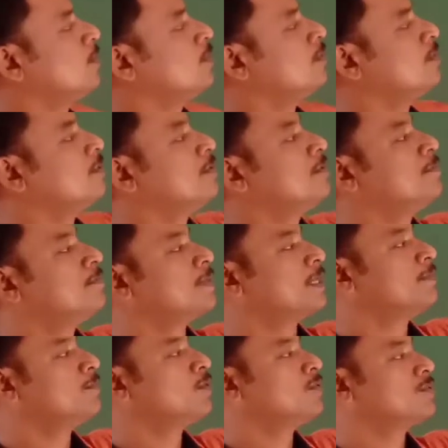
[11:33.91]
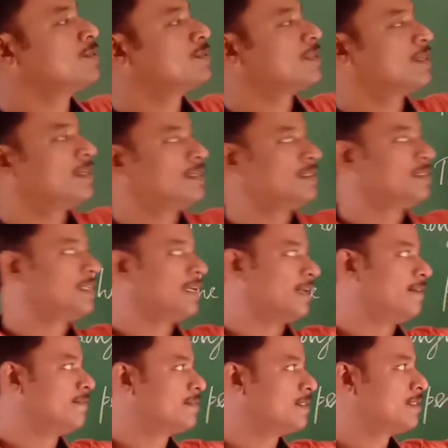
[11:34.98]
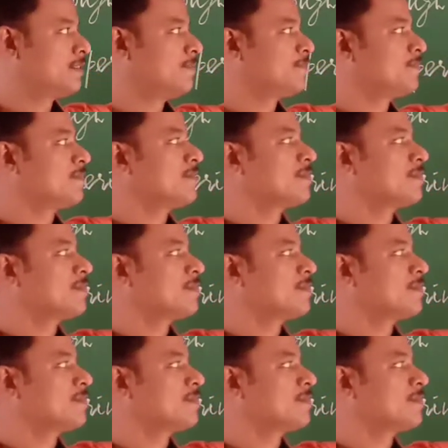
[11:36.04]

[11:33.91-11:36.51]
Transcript: Through primrose tufts